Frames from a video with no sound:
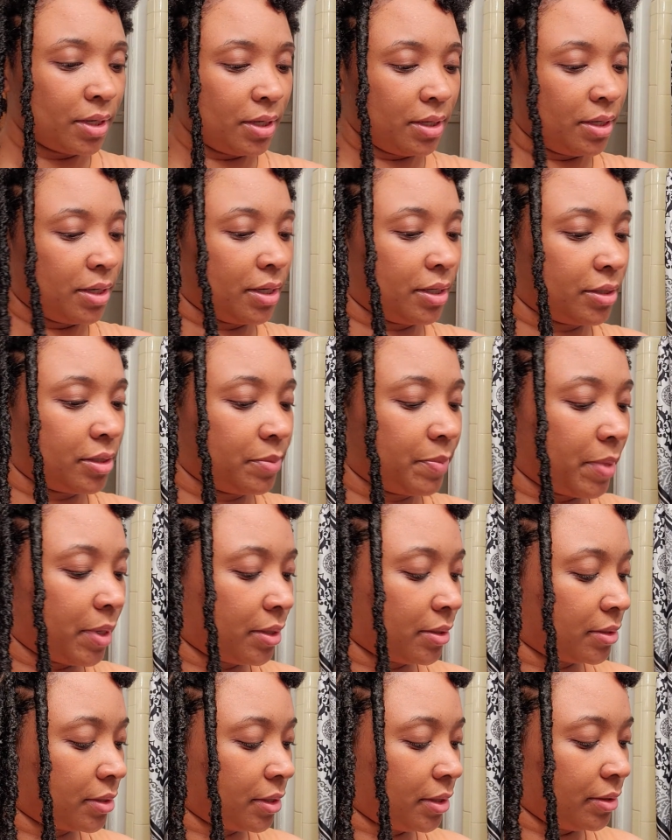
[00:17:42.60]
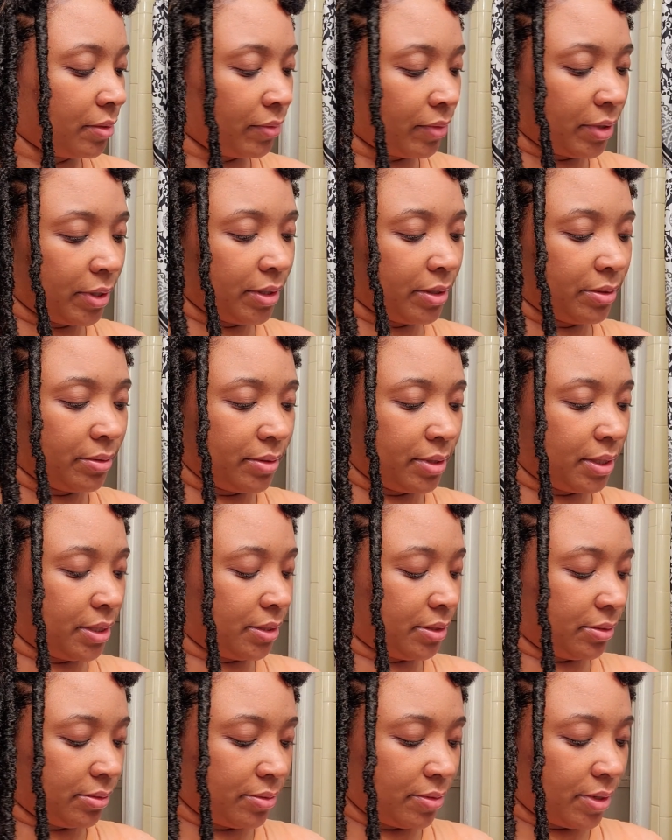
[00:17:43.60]
our spouse ain't around.
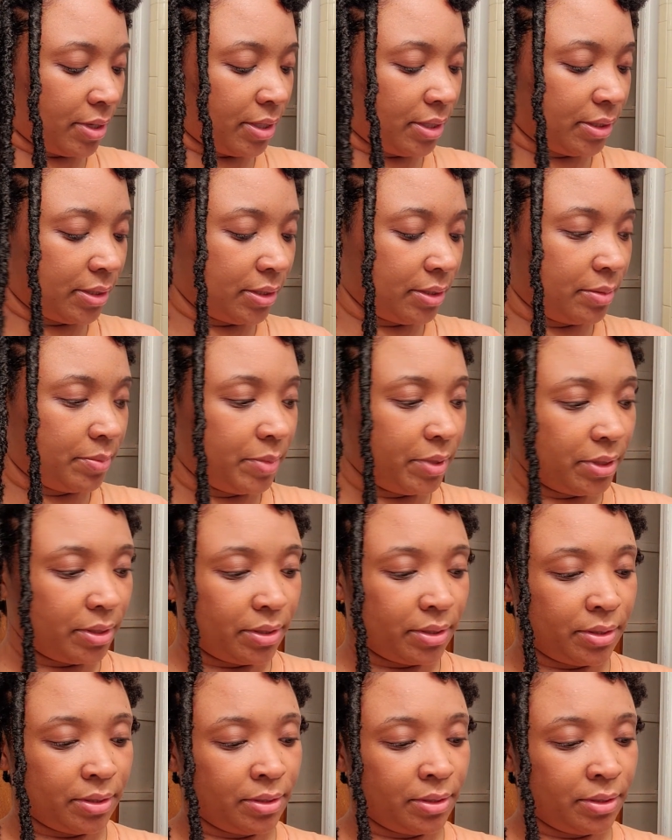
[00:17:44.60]
That's crazy to me.